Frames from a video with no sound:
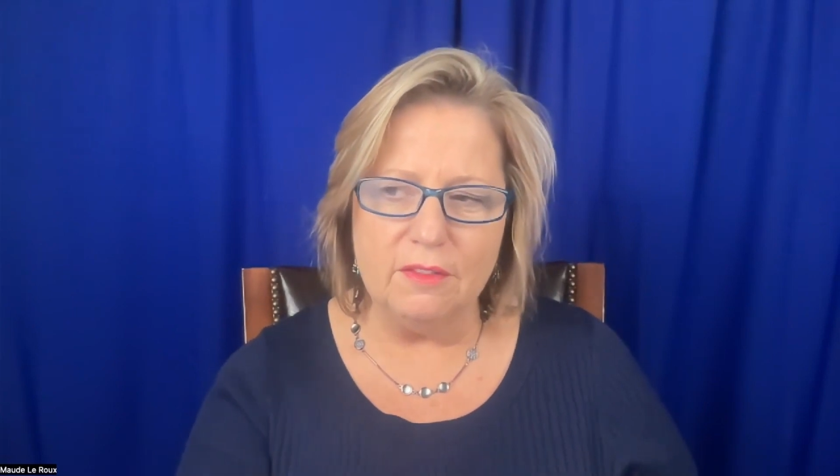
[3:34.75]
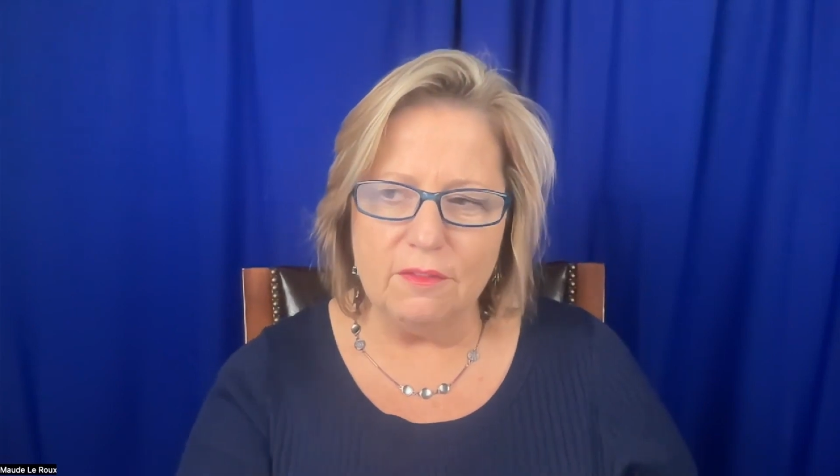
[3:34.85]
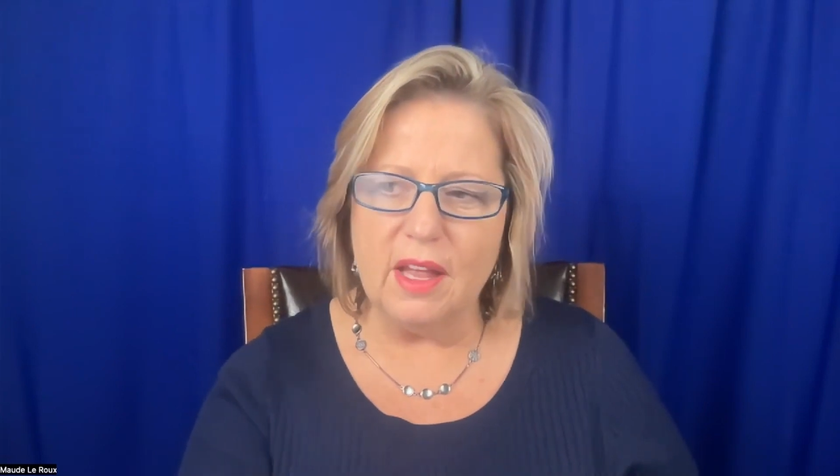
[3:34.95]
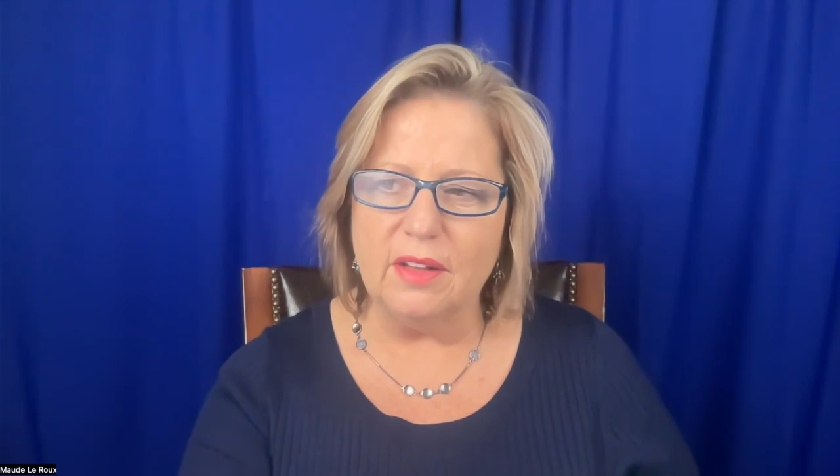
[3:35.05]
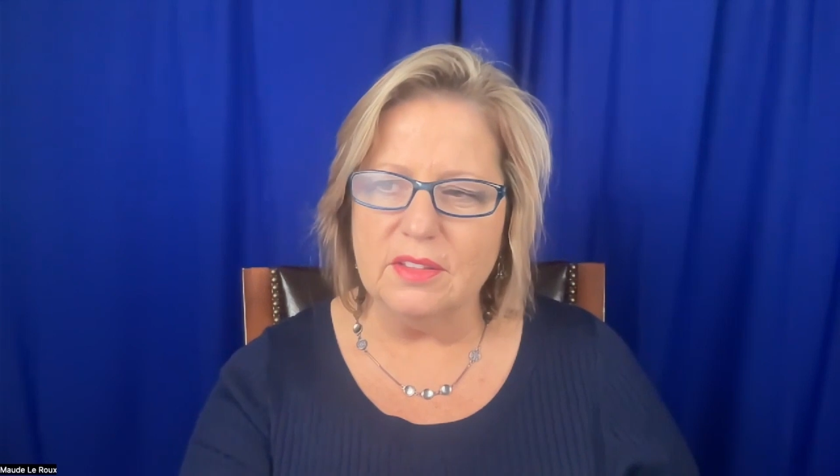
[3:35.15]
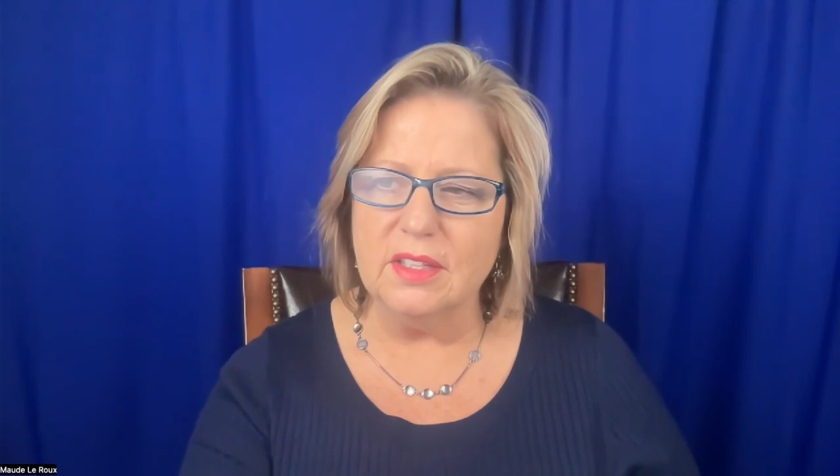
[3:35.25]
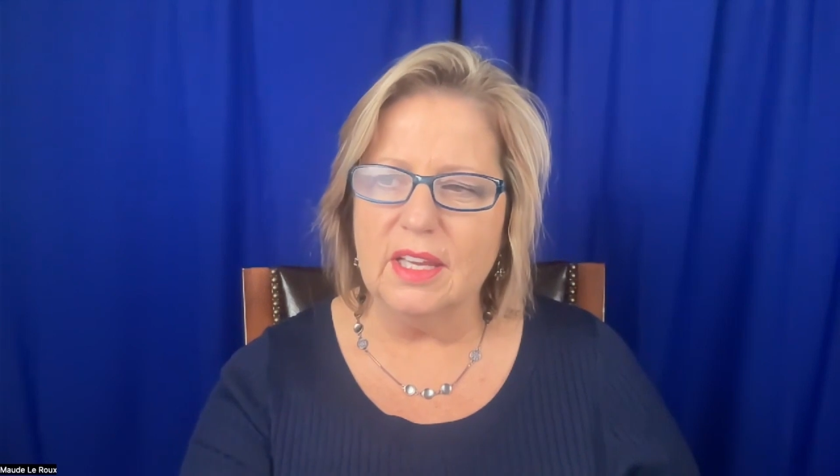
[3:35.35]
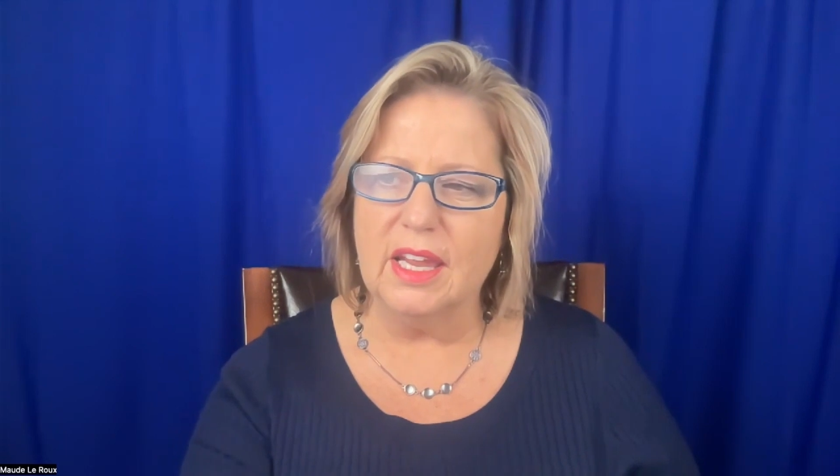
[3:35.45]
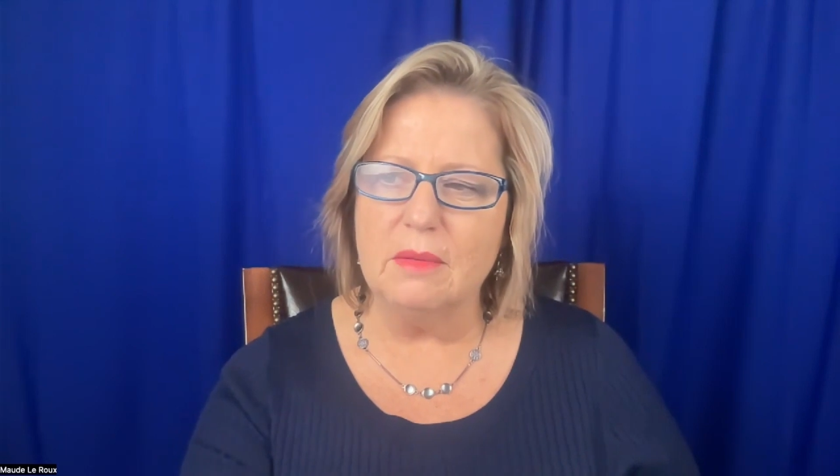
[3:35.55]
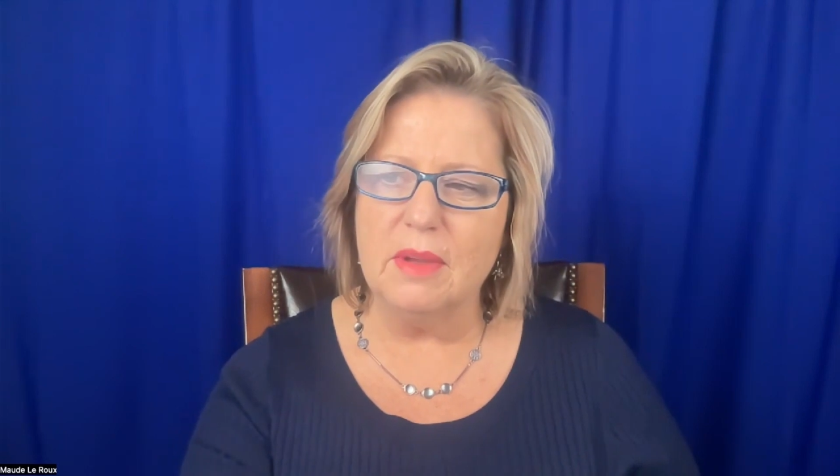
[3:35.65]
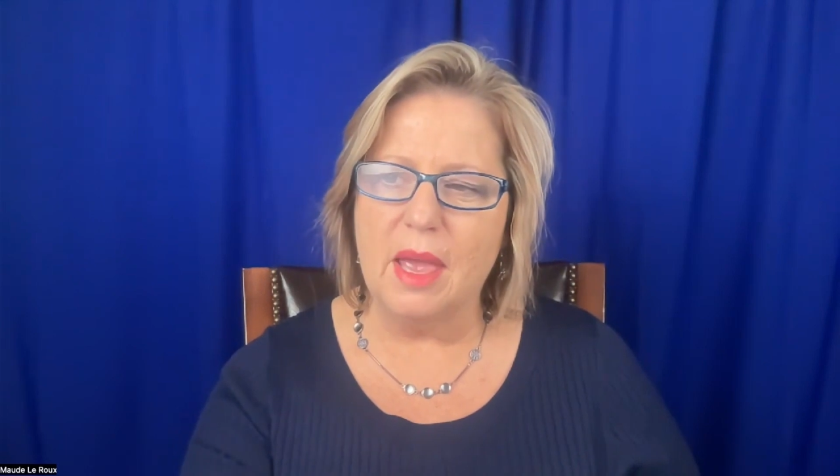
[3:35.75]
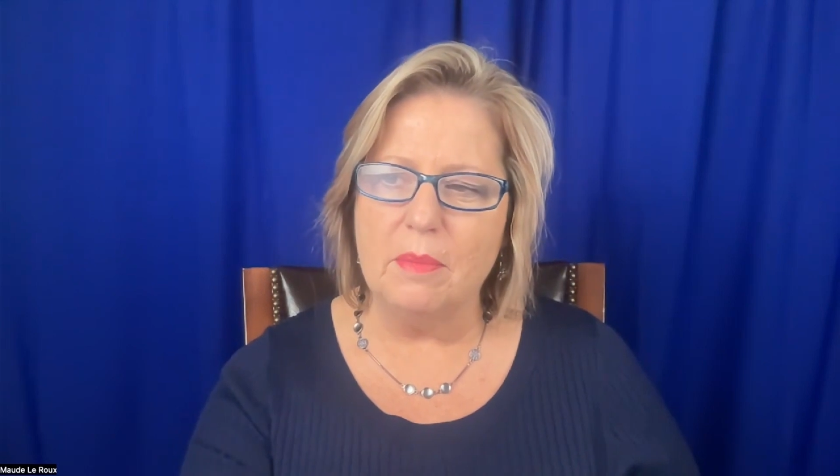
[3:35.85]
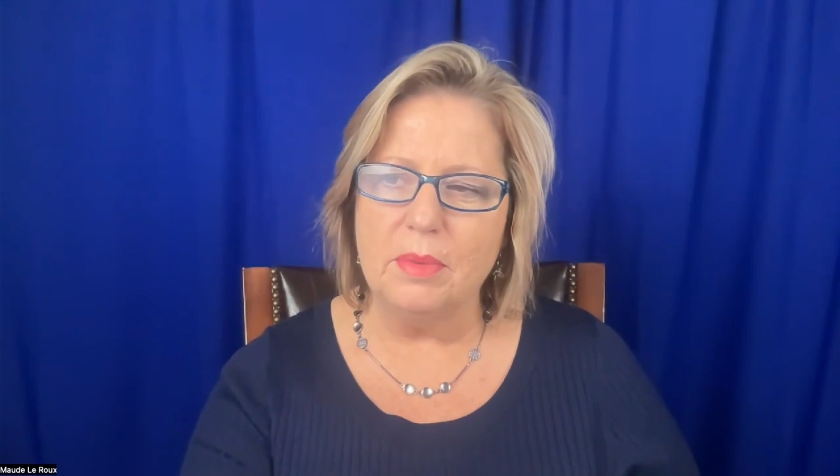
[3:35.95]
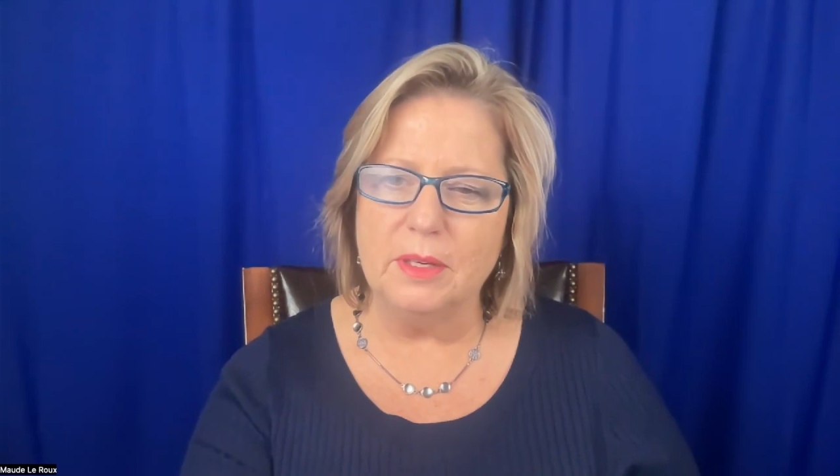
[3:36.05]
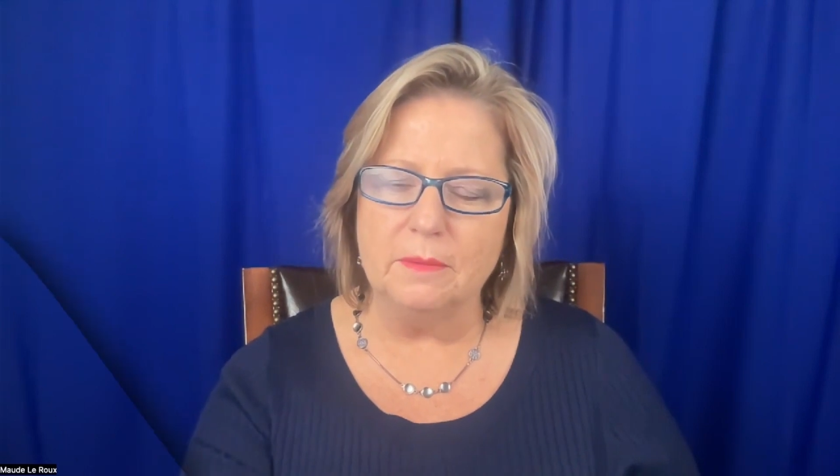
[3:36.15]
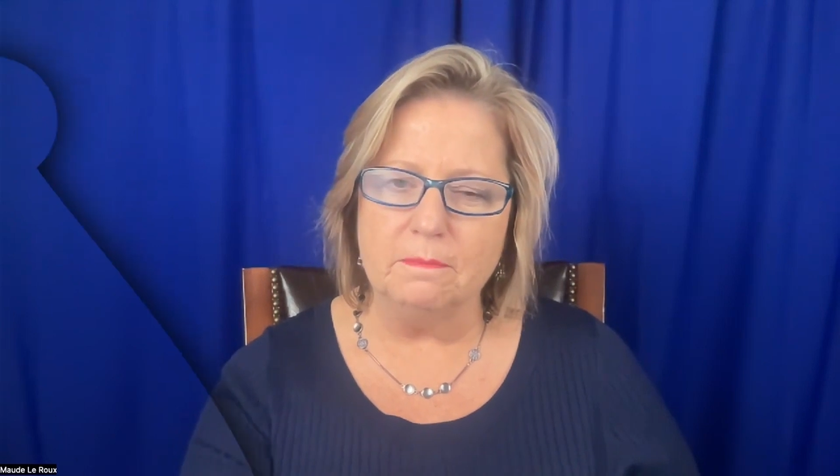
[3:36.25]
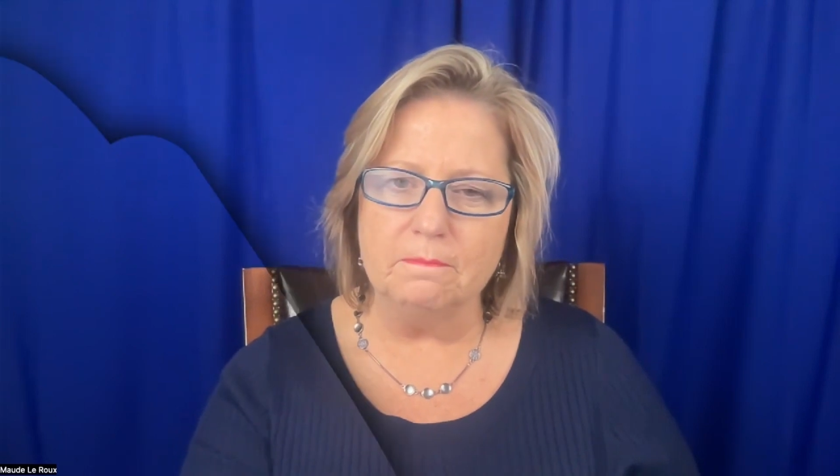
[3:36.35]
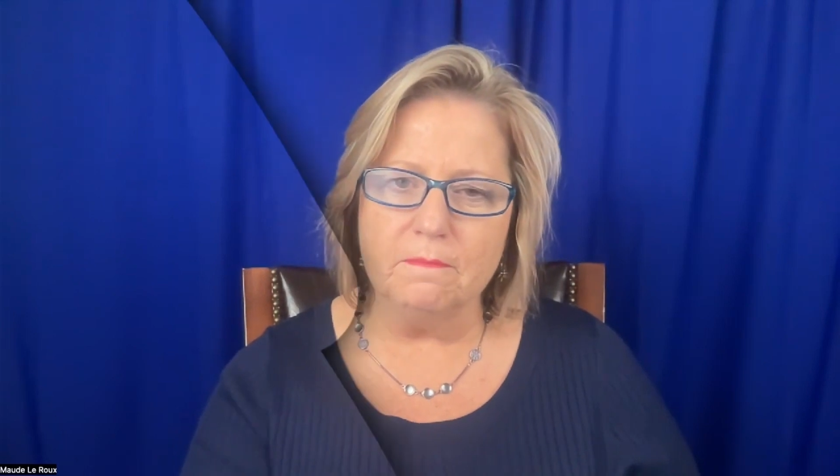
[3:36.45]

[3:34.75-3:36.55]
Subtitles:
felt can happen.